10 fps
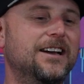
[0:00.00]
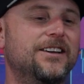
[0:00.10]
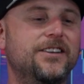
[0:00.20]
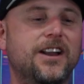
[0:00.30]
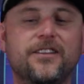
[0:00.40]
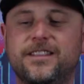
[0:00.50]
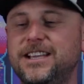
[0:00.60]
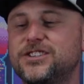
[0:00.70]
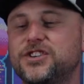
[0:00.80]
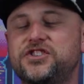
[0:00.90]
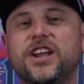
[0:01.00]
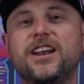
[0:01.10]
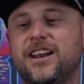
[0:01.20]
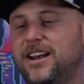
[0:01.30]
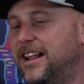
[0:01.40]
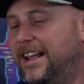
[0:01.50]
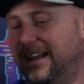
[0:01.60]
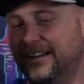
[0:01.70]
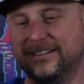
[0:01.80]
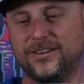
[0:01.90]
you know these are
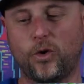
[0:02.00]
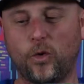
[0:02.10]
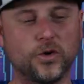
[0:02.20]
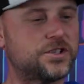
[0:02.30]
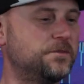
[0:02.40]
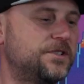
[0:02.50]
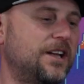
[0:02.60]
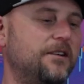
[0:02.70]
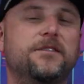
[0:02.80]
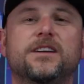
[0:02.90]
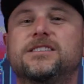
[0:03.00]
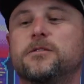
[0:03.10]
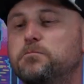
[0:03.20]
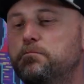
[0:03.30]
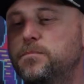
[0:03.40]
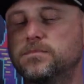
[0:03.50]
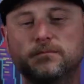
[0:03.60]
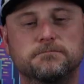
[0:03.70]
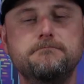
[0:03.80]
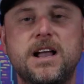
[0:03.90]
generally awesome stuff. It's a
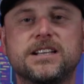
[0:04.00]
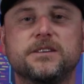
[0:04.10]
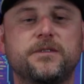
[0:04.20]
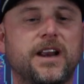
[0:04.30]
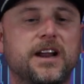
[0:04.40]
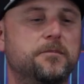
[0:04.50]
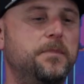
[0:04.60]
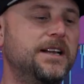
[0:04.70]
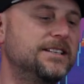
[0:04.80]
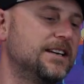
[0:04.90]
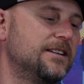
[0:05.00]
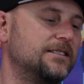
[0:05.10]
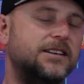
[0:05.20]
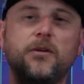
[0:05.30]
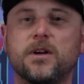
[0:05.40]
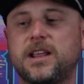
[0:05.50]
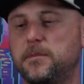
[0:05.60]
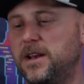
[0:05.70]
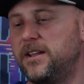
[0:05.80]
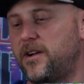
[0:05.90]
massive crowd pleaser. No one
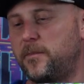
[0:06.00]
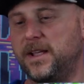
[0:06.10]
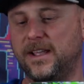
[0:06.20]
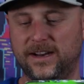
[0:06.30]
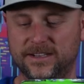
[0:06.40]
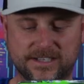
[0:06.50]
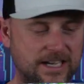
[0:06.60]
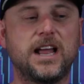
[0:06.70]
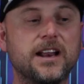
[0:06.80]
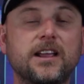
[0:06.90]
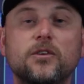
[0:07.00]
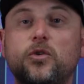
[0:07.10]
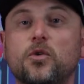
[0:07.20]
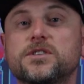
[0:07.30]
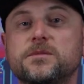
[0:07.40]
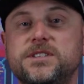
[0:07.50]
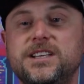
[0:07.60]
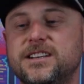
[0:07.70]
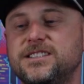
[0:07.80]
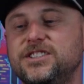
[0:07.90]
can believe how big it is, and it can cause some
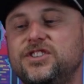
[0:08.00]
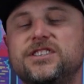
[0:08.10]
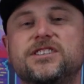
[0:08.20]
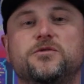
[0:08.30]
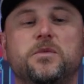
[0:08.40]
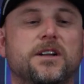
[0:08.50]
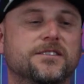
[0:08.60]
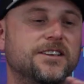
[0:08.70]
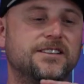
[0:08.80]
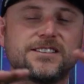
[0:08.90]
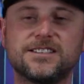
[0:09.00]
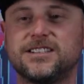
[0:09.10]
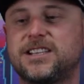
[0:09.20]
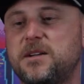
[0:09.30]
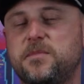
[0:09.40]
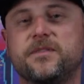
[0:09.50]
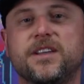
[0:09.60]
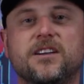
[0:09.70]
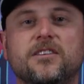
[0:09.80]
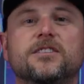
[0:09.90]
serious injuries as well. So this is a type of
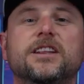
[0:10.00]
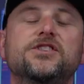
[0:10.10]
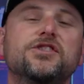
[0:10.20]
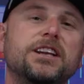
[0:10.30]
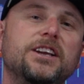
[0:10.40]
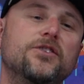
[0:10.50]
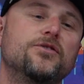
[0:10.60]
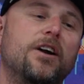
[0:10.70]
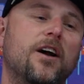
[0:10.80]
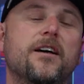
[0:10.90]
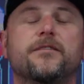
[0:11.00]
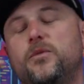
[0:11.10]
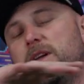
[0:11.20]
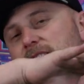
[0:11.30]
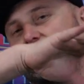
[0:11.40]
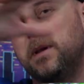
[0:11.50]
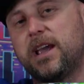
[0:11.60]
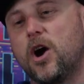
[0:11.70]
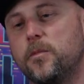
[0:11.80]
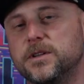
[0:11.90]
vehicle that you need to drive where there's a
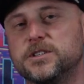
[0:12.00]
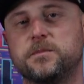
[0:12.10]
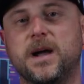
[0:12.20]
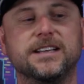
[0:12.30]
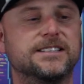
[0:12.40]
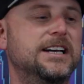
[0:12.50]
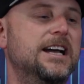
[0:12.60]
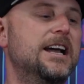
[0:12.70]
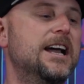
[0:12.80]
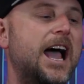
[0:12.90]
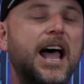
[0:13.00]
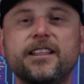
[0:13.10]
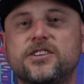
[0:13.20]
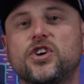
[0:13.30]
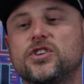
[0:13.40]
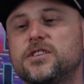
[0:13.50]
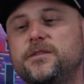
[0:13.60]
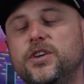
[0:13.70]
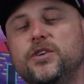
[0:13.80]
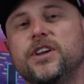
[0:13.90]
big open space and the chance
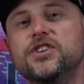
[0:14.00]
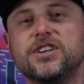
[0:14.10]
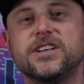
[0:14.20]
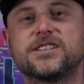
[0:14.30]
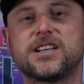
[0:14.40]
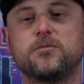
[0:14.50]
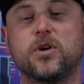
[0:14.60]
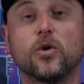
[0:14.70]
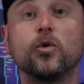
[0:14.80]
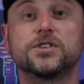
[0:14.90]
of you injuring someone or